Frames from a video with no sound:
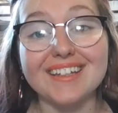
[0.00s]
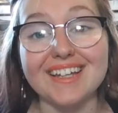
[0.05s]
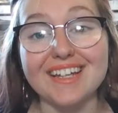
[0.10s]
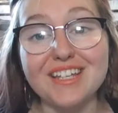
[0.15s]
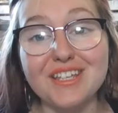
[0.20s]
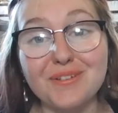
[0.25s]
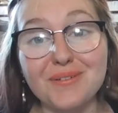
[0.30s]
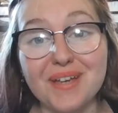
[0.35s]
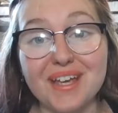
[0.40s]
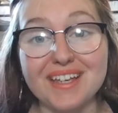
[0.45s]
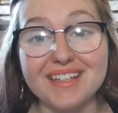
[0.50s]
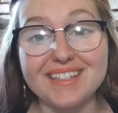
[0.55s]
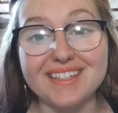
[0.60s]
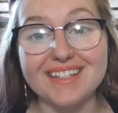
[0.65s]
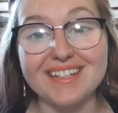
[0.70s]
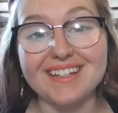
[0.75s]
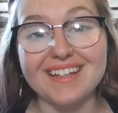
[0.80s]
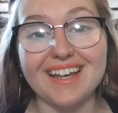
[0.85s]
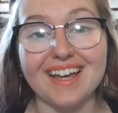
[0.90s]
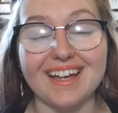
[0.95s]
thank you,
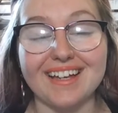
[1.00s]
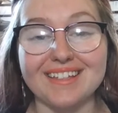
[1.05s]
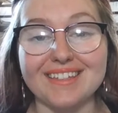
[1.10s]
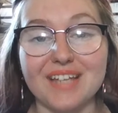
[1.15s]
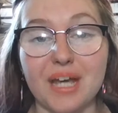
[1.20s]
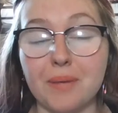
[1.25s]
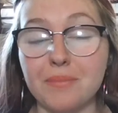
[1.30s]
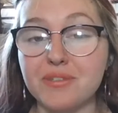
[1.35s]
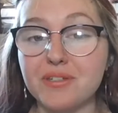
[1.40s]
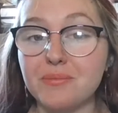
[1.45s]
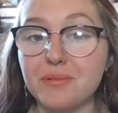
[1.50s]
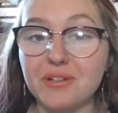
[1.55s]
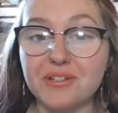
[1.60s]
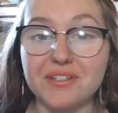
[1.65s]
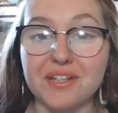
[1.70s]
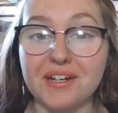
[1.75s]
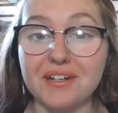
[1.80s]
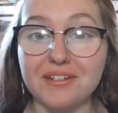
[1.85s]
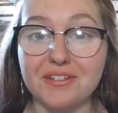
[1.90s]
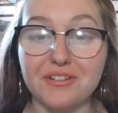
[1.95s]
Casey, and I'm super
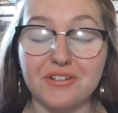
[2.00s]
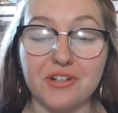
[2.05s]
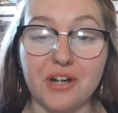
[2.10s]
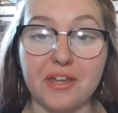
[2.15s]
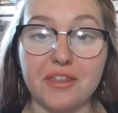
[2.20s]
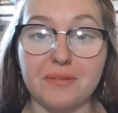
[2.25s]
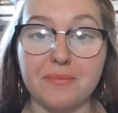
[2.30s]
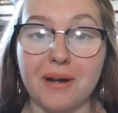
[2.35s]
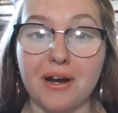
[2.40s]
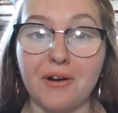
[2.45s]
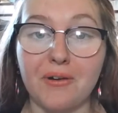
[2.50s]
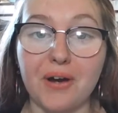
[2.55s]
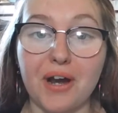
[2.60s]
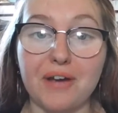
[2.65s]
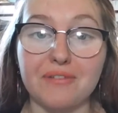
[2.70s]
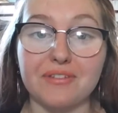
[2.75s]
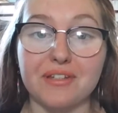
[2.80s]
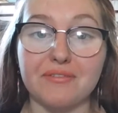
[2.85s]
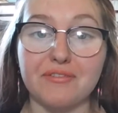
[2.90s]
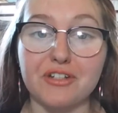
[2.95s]
excited to try them out.
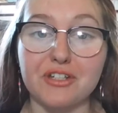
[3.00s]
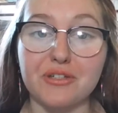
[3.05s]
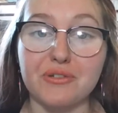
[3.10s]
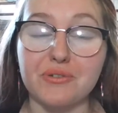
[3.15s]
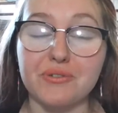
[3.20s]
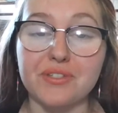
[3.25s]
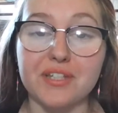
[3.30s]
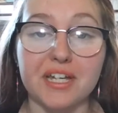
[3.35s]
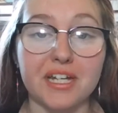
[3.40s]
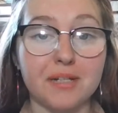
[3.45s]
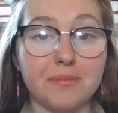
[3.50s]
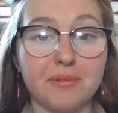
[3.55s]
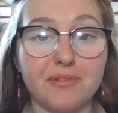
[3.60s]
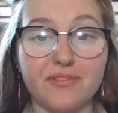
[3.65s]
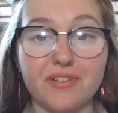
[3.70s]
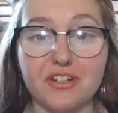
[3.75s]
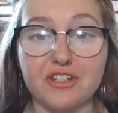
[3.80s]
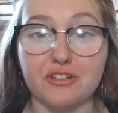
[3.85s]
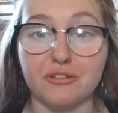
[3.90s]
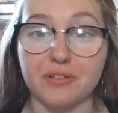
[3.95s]
I've never used any
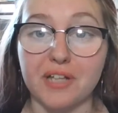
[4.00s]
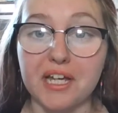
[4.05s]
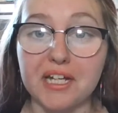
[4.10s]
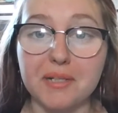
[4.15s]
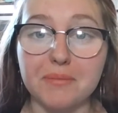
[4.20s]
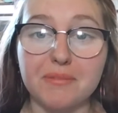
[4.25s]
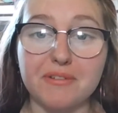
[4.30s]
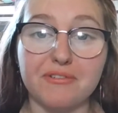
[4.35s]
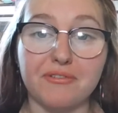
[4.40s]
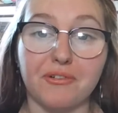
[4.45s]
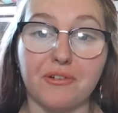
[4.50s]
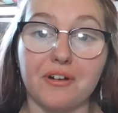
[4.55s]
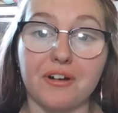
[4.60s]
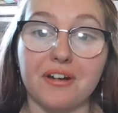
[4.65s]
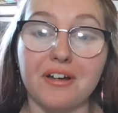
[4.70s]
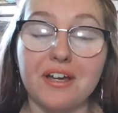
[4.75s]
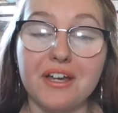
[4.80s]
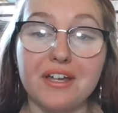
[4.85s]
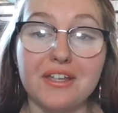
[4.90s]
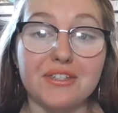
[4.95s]
professional lighting before,
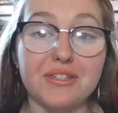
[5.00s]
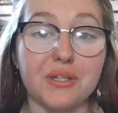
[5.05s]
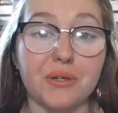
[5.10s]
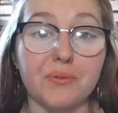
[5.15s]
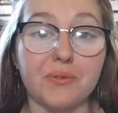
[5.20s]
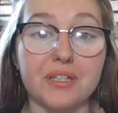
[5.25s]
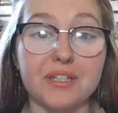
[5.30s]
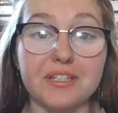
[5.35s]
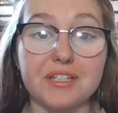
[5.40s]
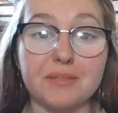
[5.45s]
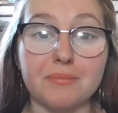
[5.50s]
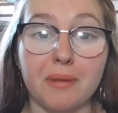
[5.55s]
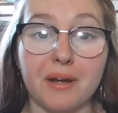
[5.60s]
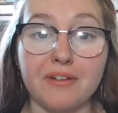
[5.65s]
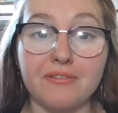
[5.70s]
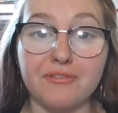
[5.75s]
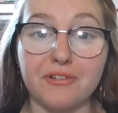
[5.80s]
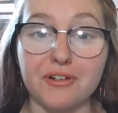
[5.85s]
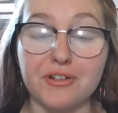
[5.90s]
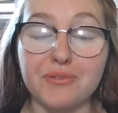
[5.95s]
so this is my
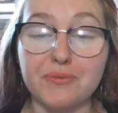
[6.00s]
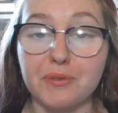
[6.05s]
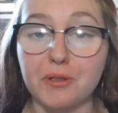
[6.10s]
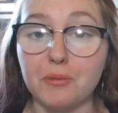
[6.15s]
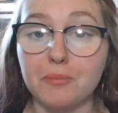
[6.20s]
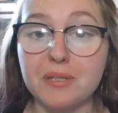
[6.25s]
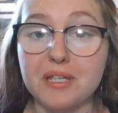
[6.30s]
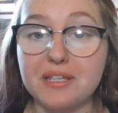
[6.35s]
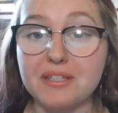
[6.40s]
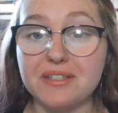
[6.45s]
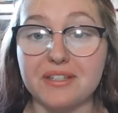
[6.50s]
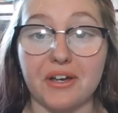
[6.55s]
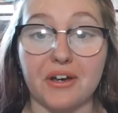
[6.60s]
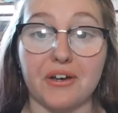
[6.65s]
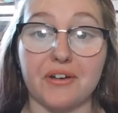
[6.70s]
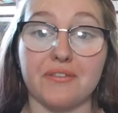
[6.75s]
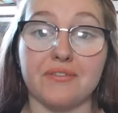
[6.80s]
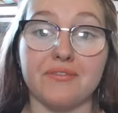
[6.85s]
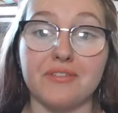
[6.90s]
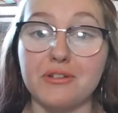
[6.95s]
first real piece
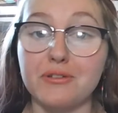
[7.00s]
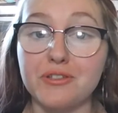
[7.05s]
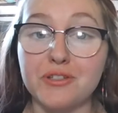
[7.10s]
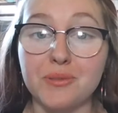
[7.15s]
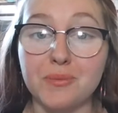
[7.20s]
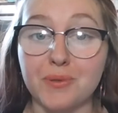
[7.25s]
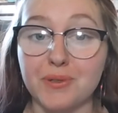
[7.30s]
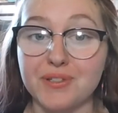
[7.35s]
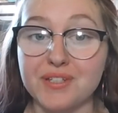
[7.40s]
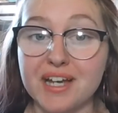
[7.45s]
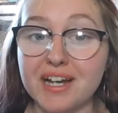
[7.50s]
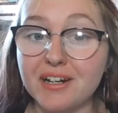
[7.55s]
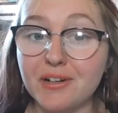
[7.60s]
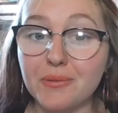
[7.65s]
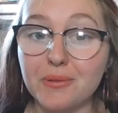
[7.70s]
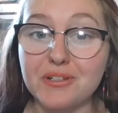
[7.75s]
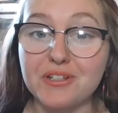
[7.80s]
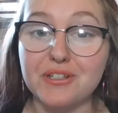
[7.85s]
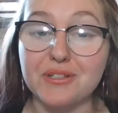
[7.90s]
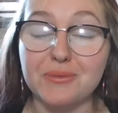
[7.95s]
of YouTuber tech,
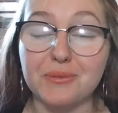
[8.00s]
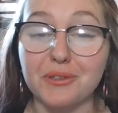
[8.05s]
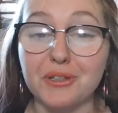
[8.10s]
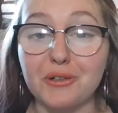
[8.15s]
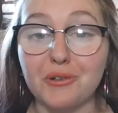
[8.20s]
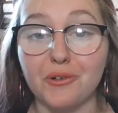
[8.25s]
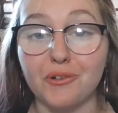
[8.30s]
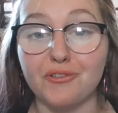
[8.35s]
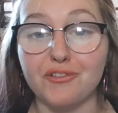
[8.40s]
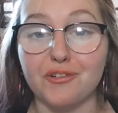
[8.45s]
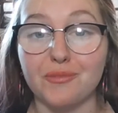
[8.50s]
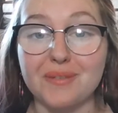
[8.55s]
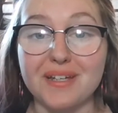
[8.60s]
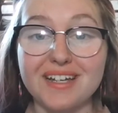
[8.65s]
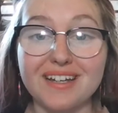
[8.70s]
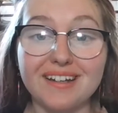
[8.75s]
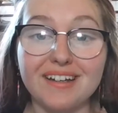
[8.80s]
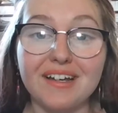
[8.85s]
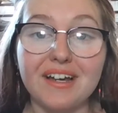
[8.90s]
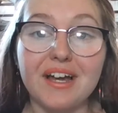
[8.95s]
which is really cool for
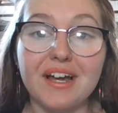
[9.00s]
me.